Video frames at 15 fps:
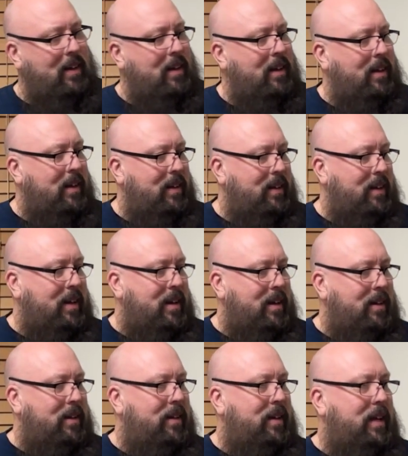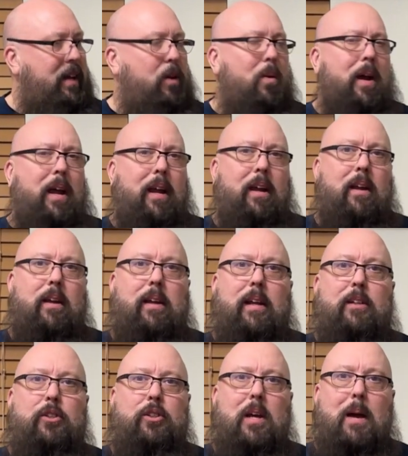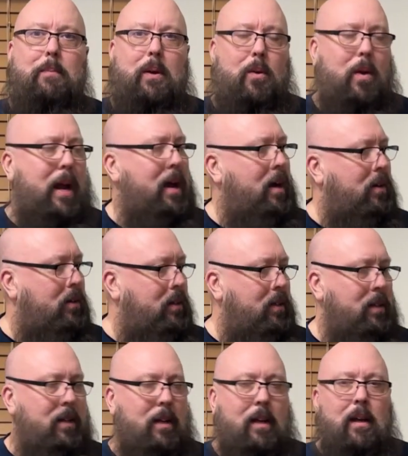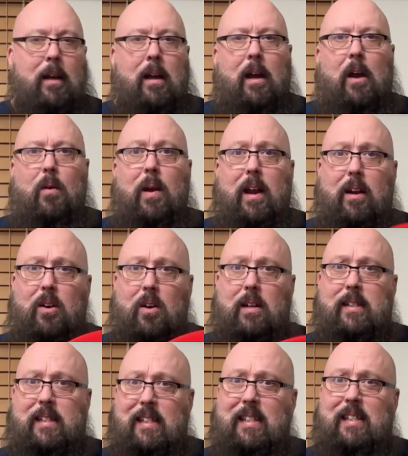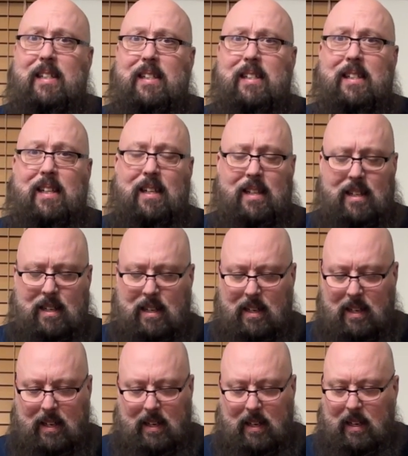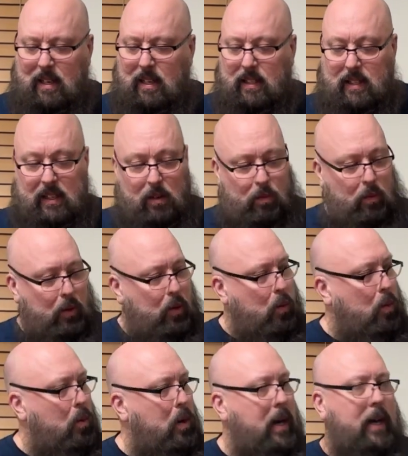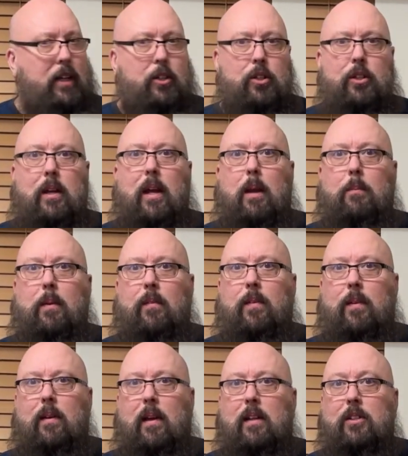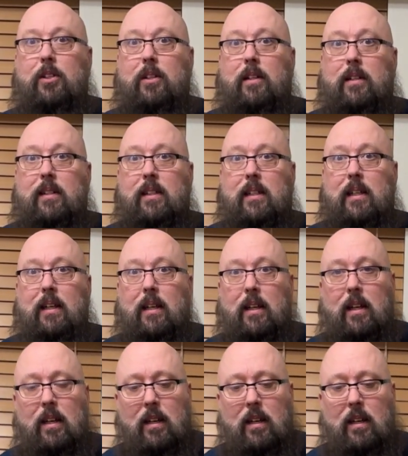And anyway, in shopping around, I ran across this. It's in great shape, as you can see.